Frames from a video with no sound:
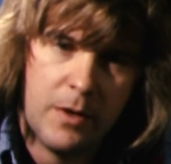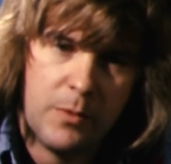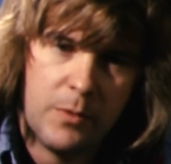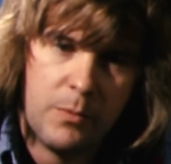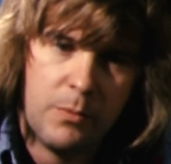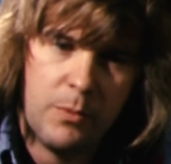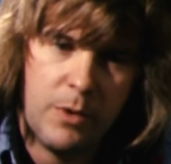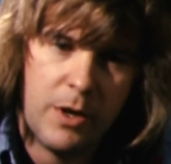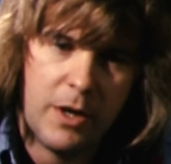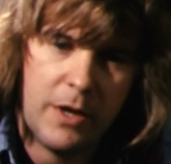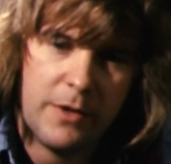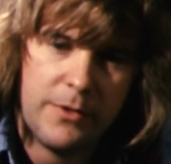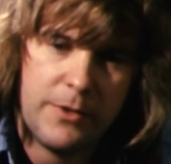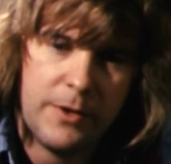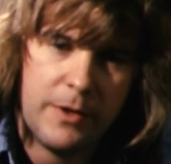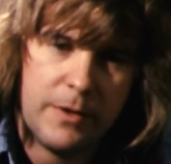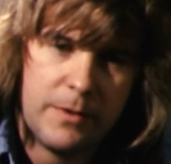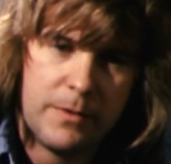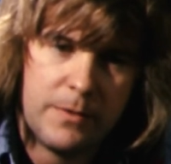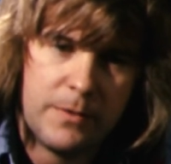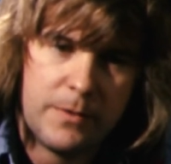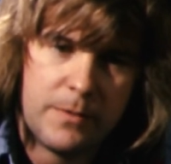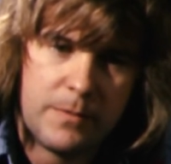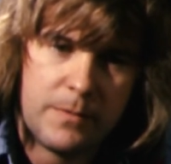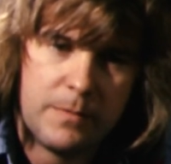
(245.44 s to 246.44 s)
Well, I think
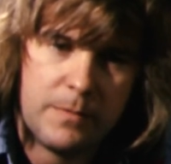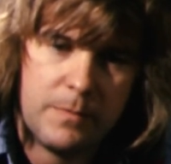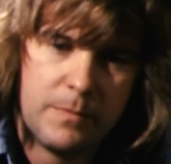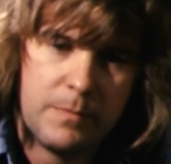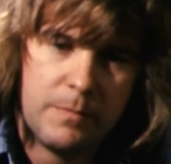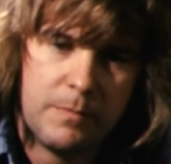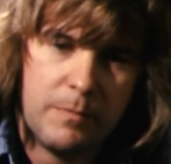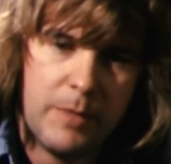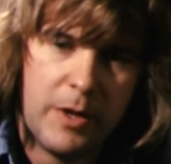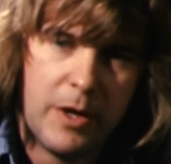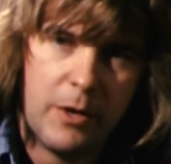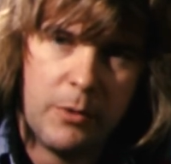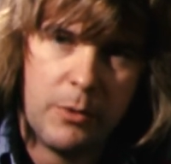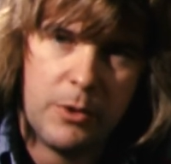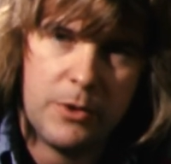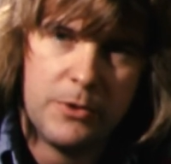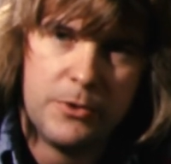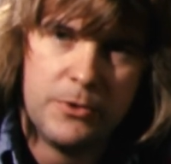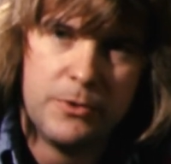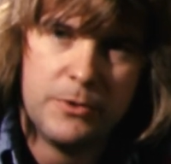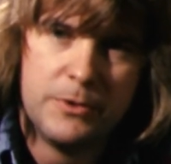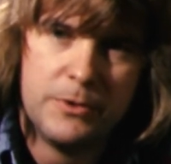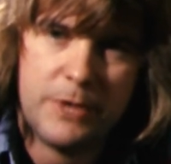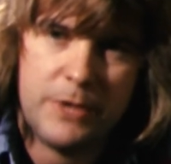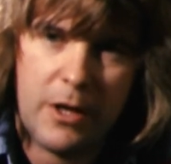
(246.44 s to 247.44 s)
mainly what I
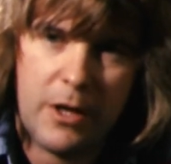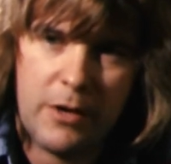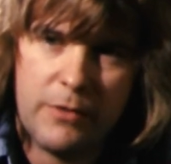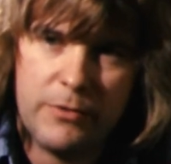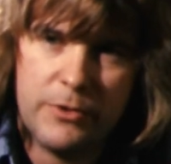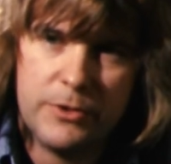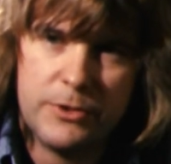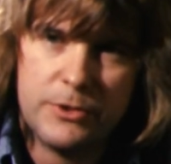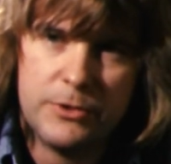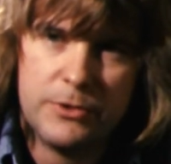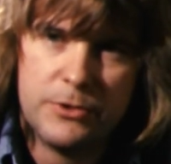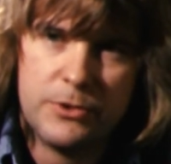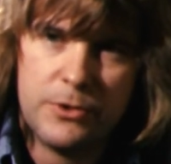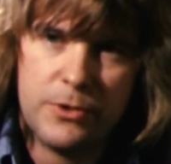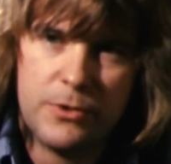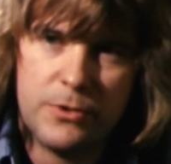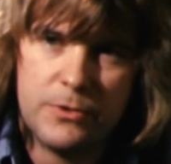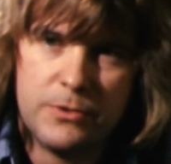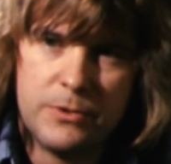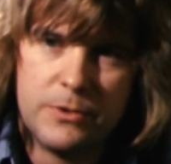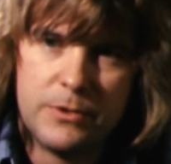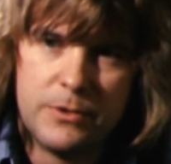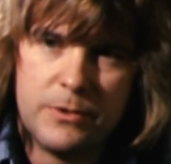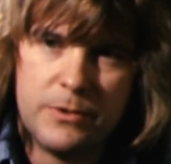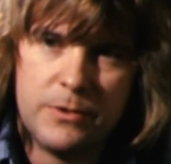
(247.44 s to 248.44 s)
do is television shows.